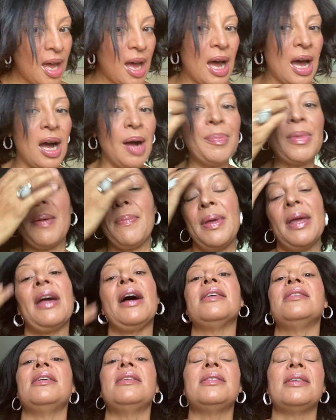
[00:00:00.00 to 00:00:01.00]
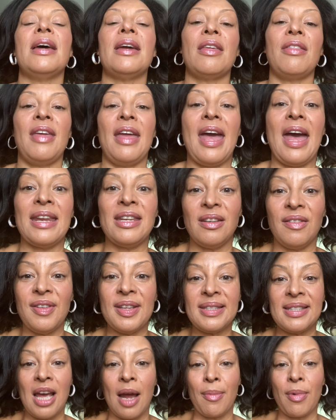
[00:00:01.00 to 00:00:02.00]
Um, because it's like the end of
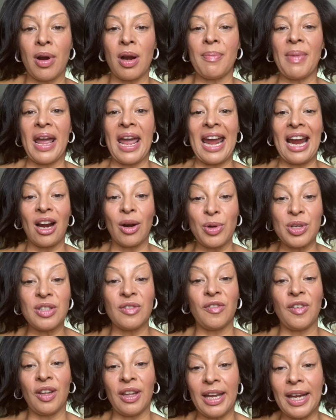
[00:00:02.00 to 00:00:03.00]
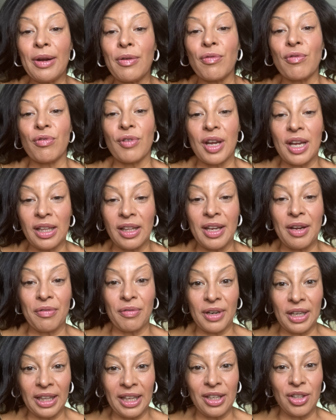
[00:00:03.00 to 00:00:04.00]
the summer, my hair was feeling really,
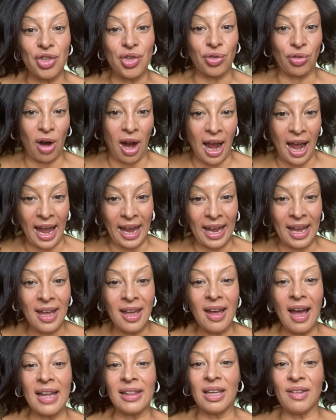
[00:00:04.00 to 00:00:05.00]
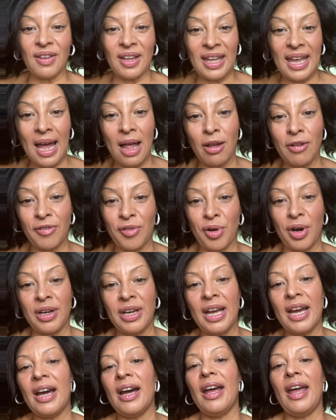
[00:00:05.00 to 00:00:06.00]
really dry. I live in
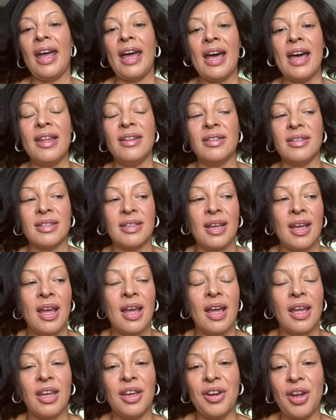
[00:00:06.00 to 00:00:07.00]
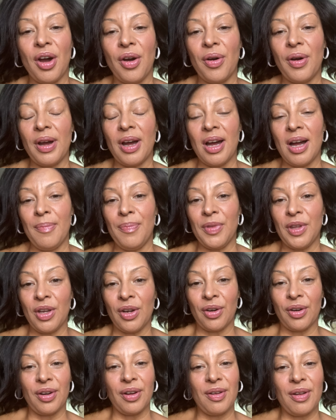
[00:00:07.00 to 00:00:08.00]
California and, you know,
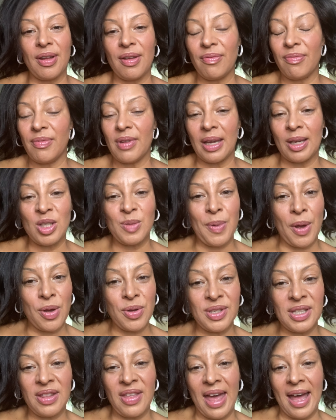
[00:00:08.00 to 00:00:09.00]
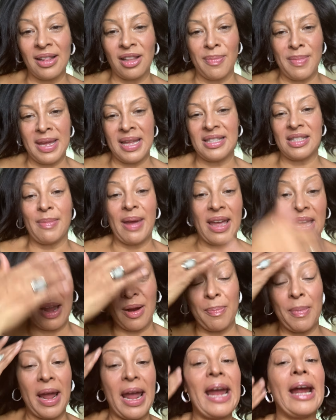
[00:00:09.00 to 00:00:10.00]
you're exposed to the elements. My,
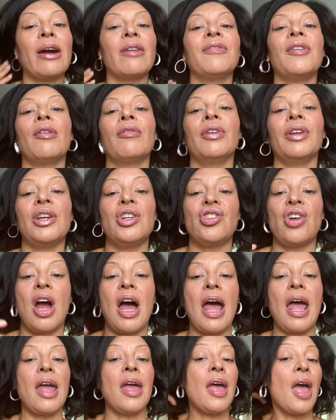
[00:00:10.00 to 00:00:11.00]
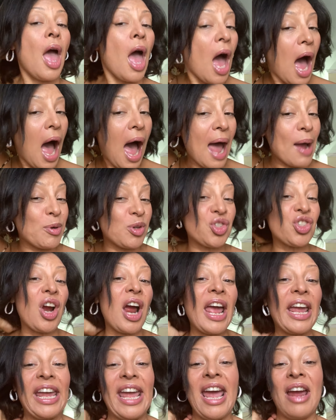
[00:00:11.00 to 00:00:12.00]
my hair felt really dry dry. I was
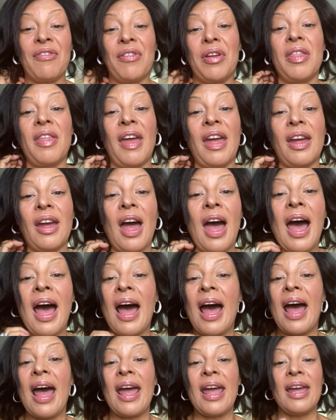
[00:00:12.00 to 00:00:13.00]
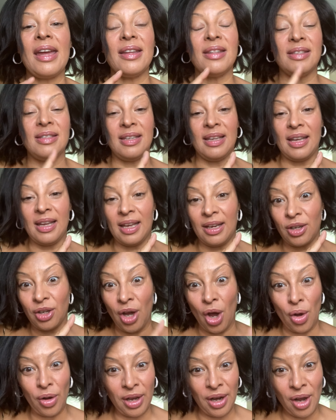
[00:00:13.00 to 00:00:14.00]
trying everything. I did
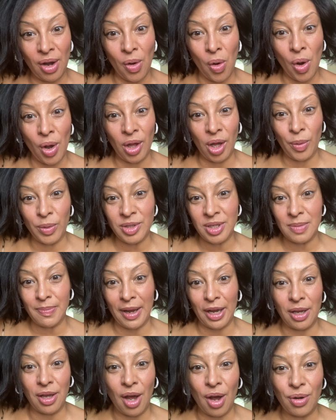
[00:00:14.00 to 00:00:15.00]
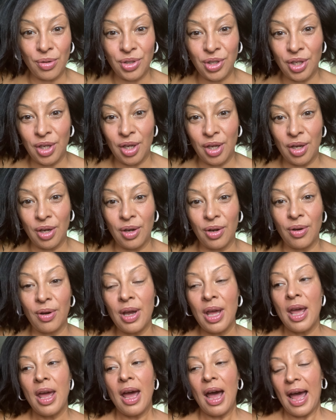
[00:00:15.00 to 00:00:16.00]
coconut oil, which is my
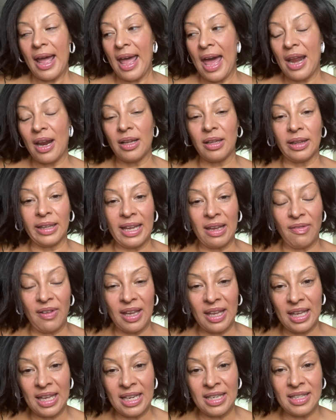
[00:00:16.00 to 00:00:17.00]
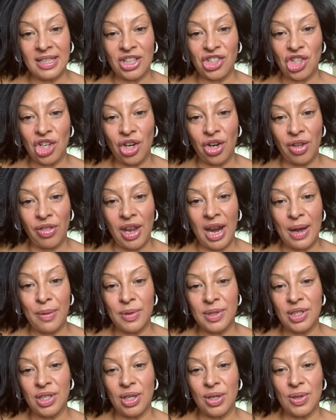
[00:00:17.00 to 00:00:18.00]
go-to. I had a leave-in conditioner that I
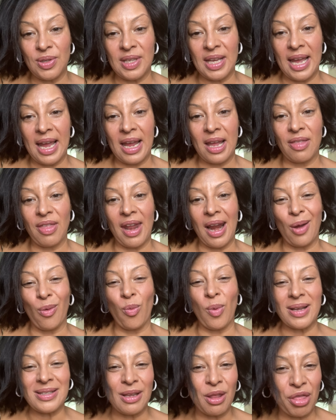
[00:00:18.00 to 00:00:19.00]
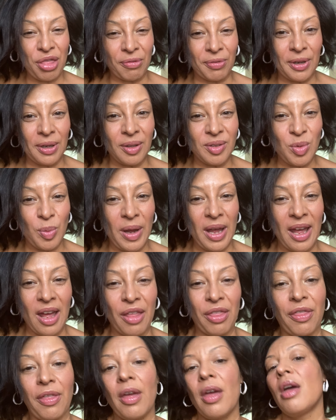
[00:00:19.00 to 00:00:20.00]
was using that I wasn't thrilled
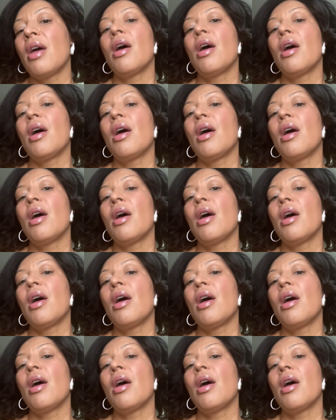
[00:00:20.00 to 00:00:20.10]
with.